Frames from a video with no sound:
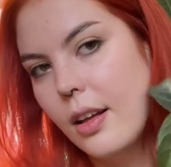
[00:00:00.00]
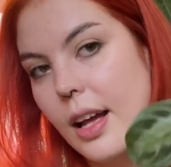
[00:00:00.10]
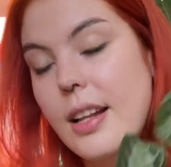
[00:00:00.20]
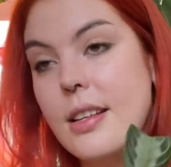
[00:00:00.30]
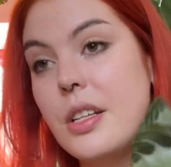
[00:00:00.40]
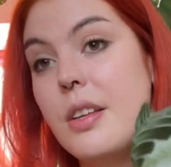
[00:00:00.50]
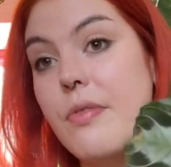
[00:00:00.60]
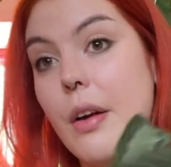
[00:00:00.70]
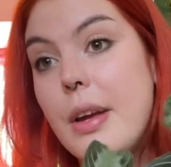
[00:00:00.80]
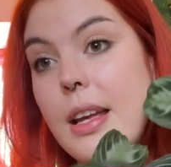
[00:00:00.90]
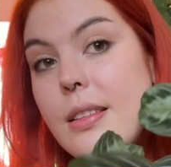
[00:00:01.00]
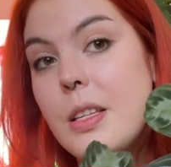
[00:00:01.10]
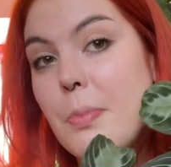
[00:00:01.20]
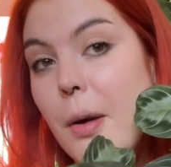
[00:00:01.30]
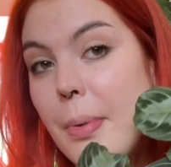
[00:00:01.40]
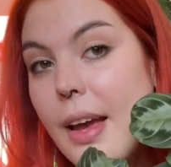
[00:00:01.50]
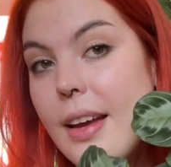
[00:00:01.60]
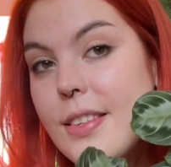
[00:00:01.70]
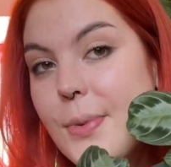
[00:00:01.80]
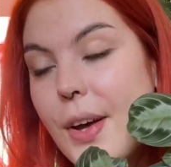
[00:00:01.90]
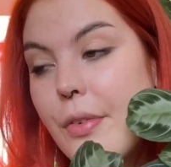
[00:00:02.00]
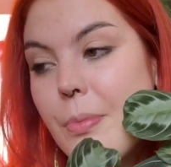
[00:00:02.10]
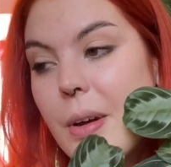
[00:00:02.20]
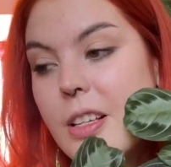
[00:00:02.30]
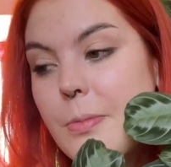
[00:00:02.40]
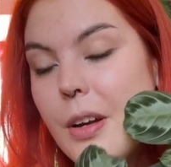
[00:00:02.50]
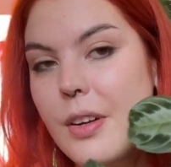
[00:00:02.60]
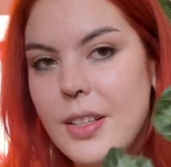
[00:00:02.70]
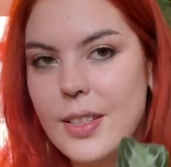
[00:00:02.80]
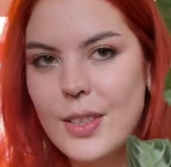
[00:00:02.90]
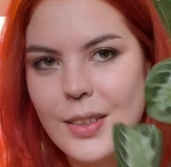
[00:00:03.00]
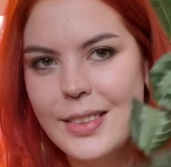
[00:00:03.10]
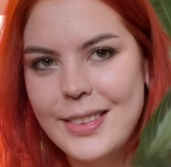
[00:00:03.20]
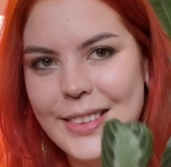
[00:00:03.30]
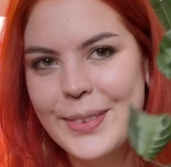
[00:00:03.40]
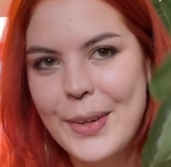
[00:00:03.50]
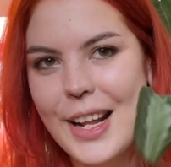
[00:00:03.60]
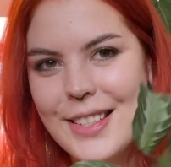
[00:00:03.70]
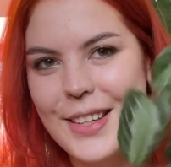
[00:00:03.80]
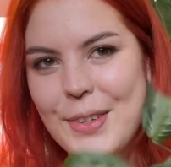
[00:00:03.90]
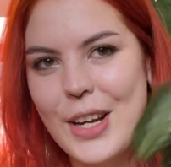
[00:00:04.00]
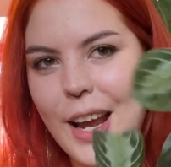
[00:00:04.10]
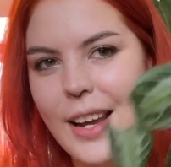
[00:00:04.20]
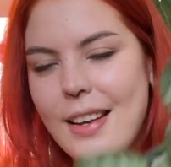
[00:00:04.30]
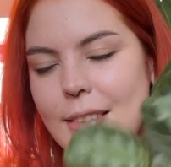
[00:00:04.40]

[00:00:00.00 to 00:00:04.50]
And it's actually very easy to propagate as well from my experience. One last little shake.